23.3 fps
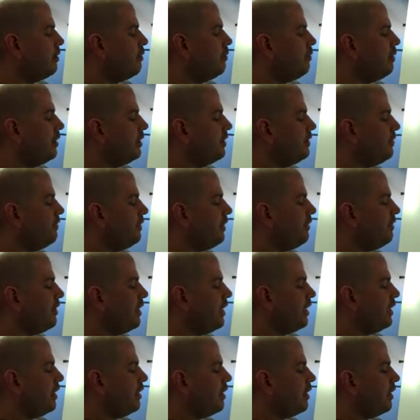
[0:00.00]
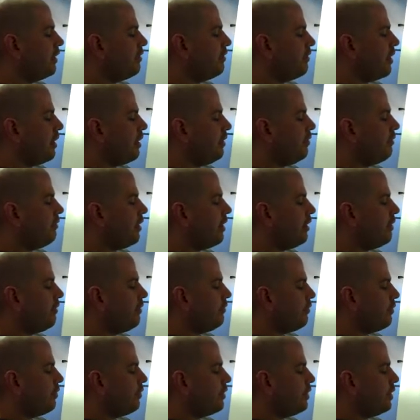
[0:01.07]
plus 15, that's 9 times
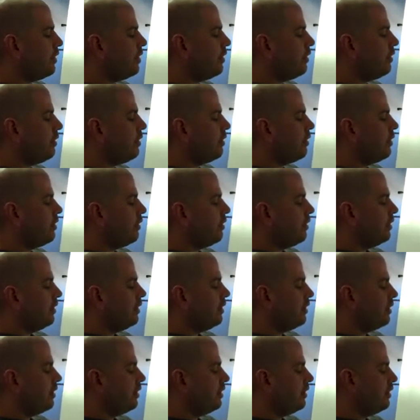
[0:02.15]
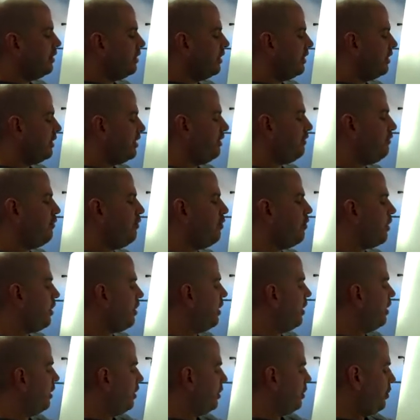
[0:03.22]
14,
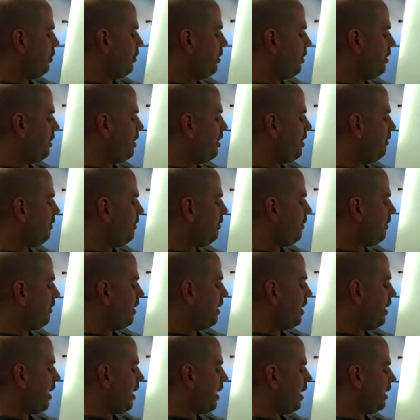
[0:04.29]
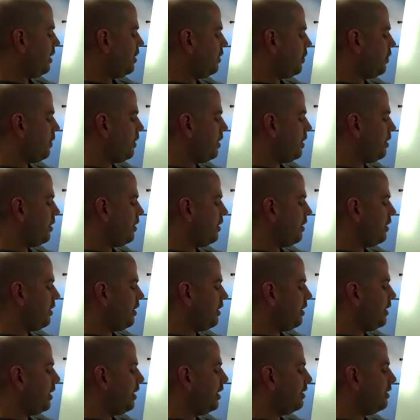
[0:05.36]
64. Sure enough, 8 squared
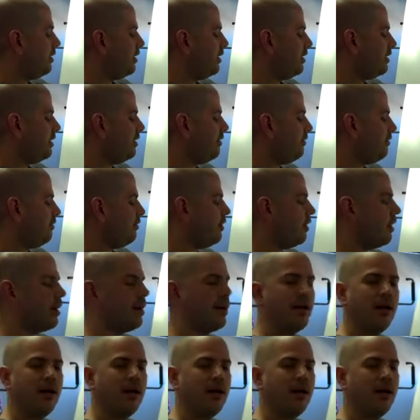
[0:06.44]
is 64.